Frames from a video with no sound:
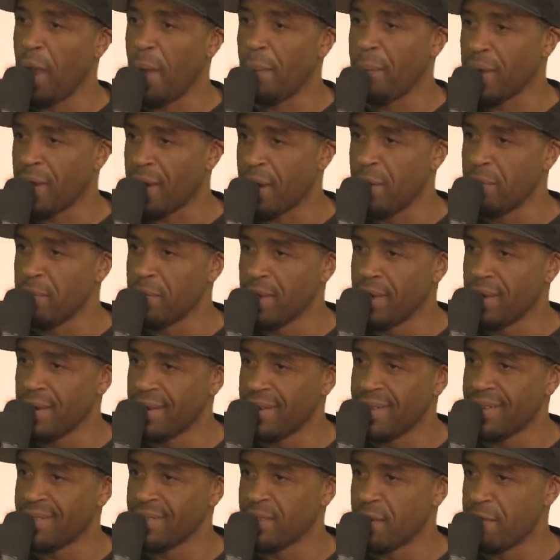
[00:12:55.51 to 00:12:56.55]
become
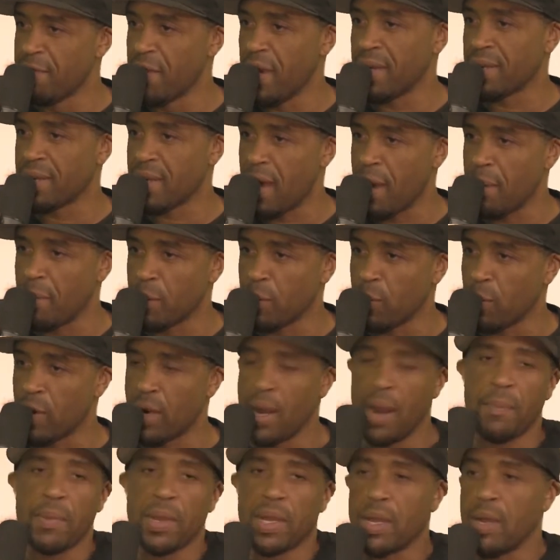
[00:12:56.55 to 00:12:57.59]
the vet comic? When
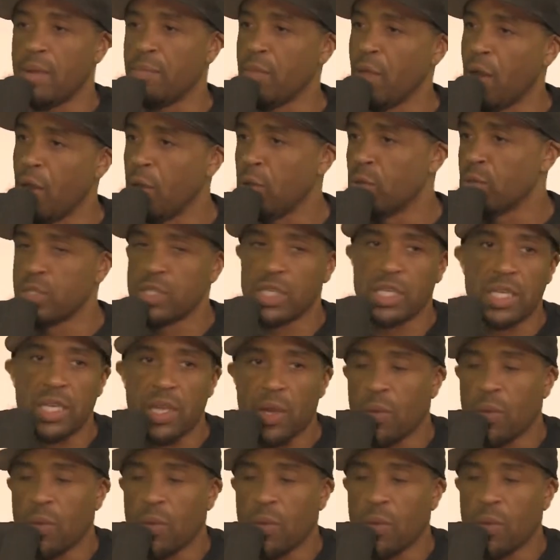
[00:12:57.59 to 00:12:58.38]
did I become the OG?